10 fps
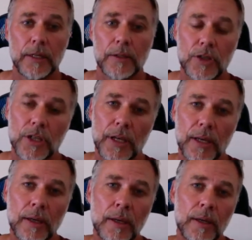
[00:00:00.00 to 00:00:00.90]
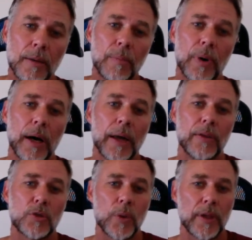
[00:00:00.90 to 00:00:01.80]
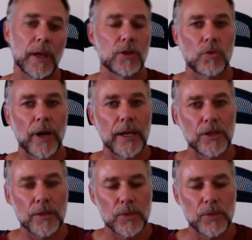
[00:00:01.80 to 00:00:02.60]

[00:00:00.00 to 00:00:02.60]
this year, but this weather has raised some